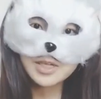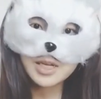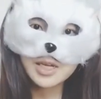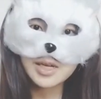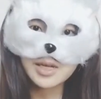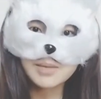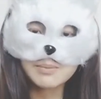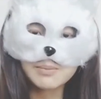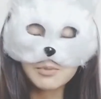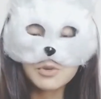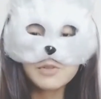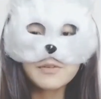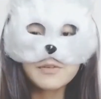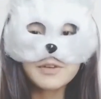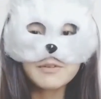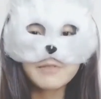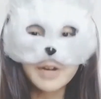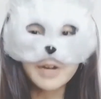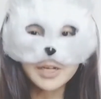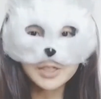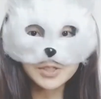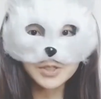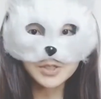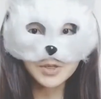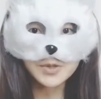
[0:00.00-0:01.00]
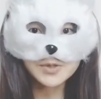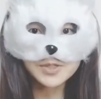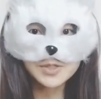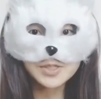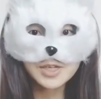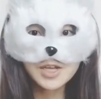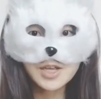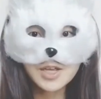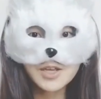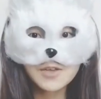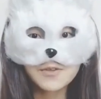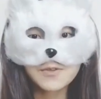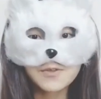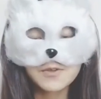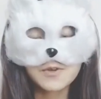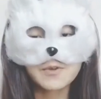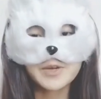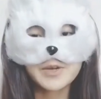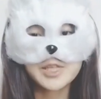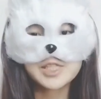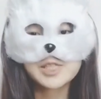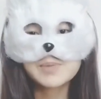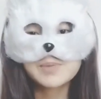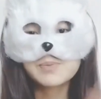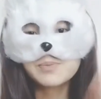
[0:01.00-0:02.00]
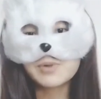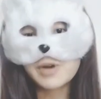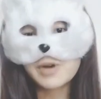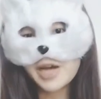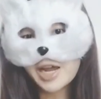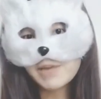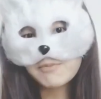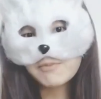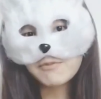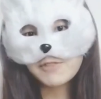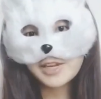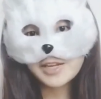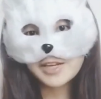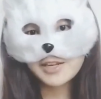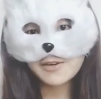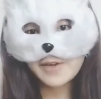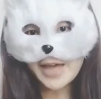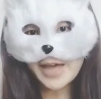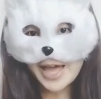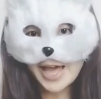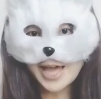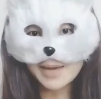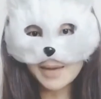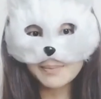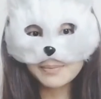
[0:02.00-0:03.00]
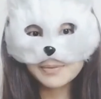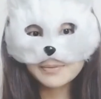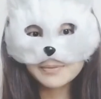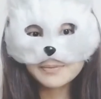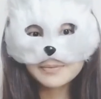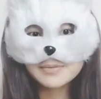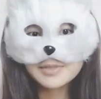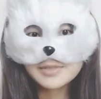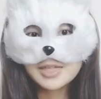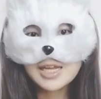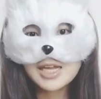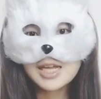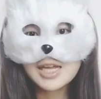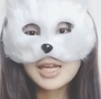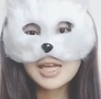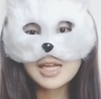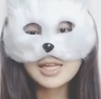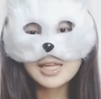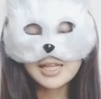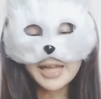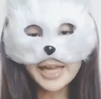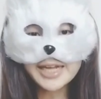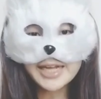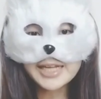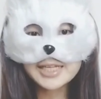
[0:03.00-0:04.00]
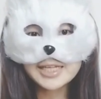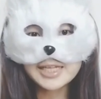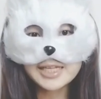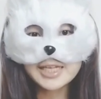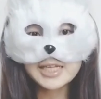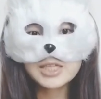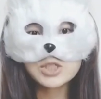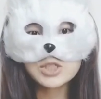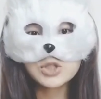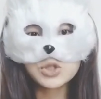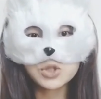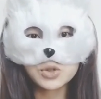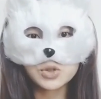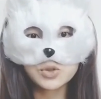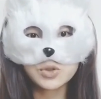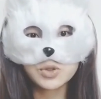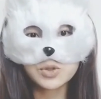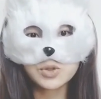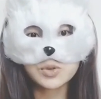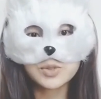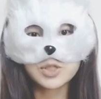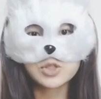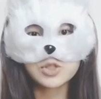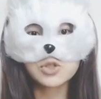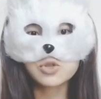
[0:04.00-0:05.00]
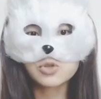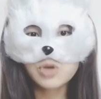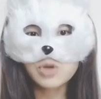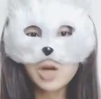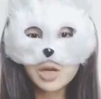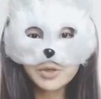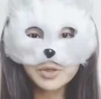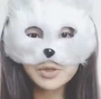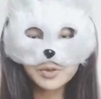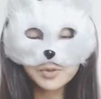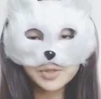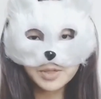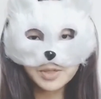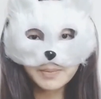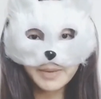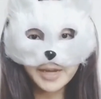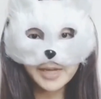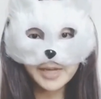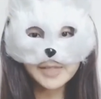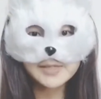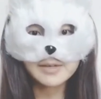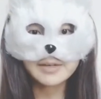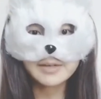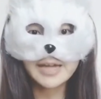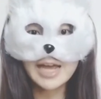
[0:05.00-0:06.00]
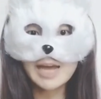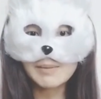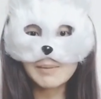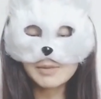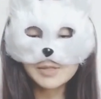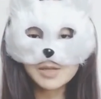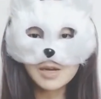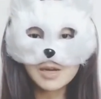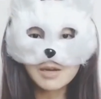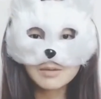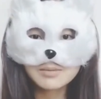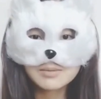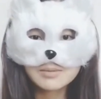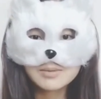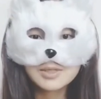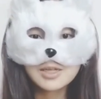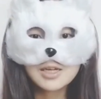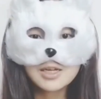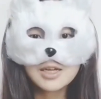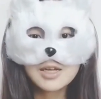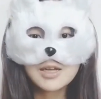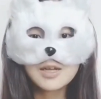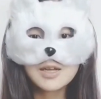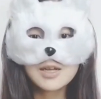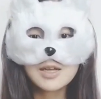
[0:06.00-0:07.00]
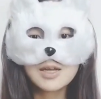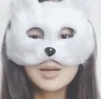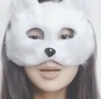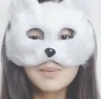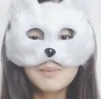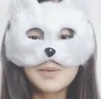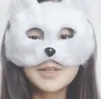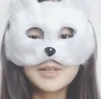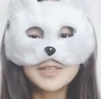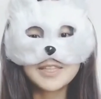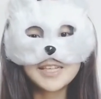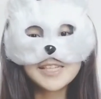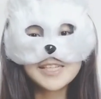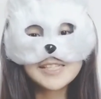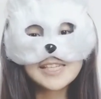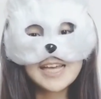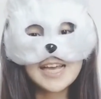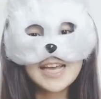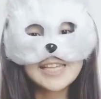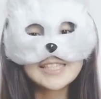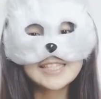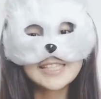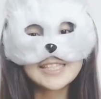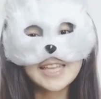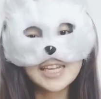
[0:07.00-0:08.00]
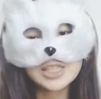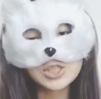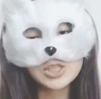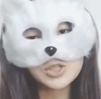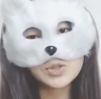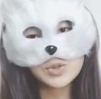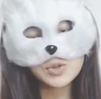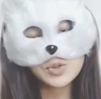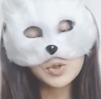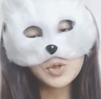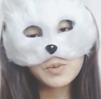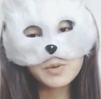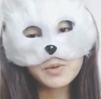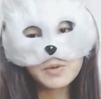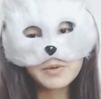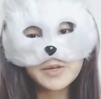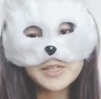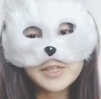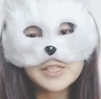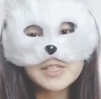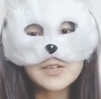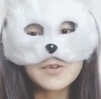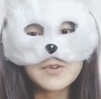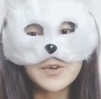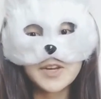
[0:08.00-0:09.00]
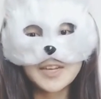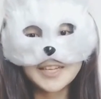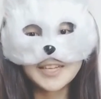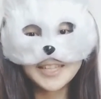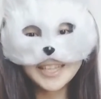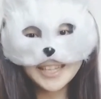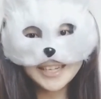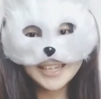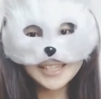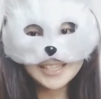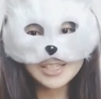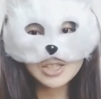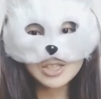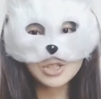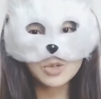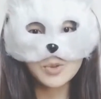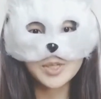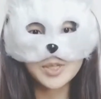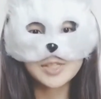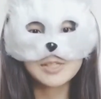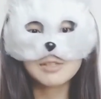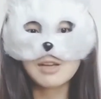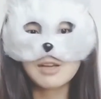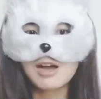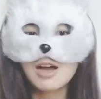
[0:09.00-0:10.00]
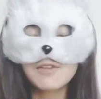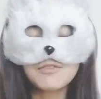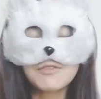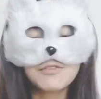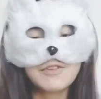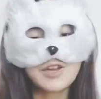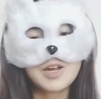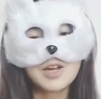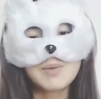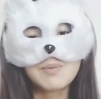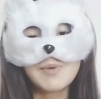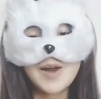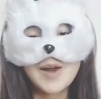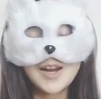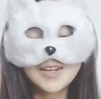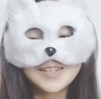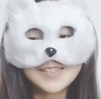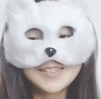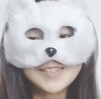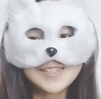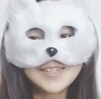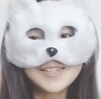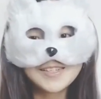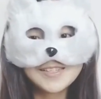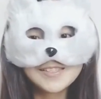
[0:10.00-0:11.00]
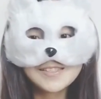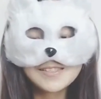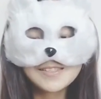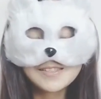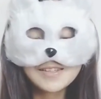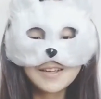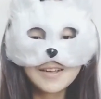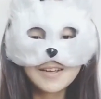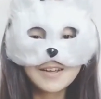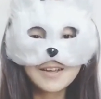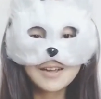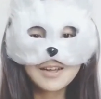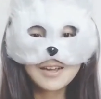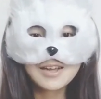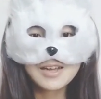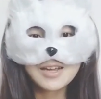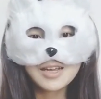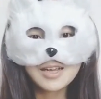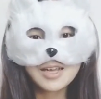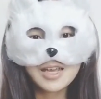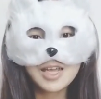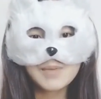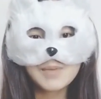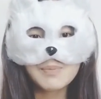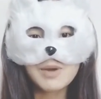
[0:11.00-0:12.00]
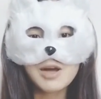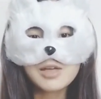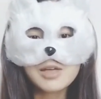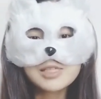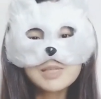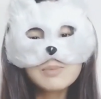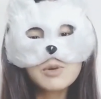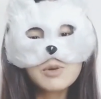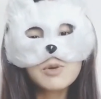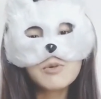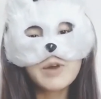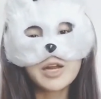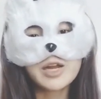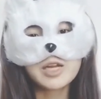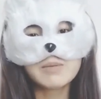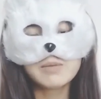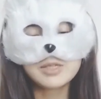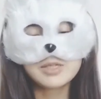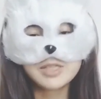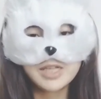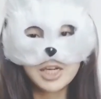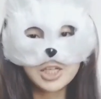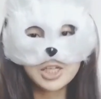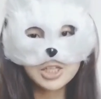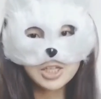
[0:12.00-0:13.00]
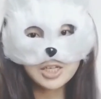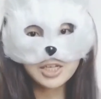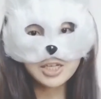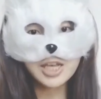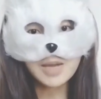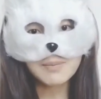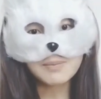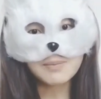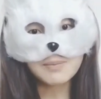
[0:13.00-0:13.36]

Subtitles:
and movie rentals through its Prime Video app, likely due to the strong user base on Amazon. But this has led to numerous critiques to its unfair practices. A possible recommendation can be